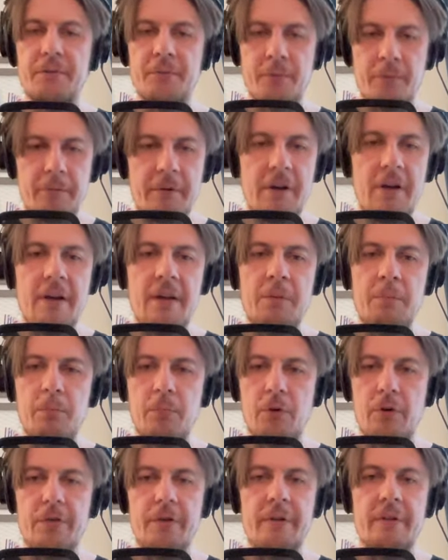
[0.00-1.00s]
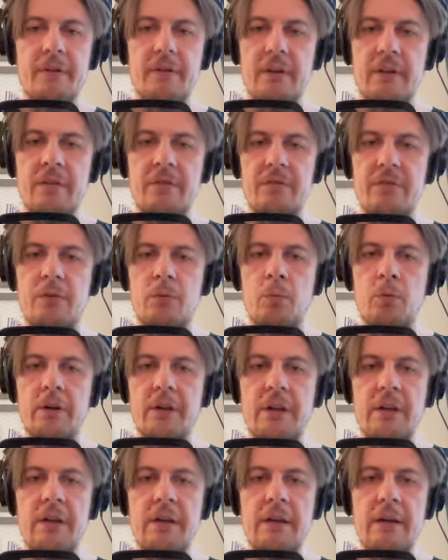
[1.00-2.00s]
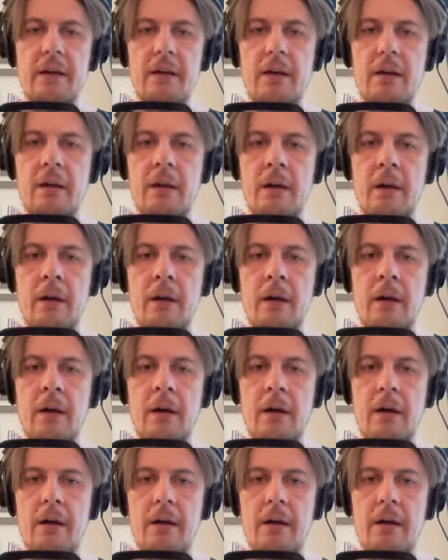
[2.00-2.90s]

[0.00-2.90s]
really important is we uh,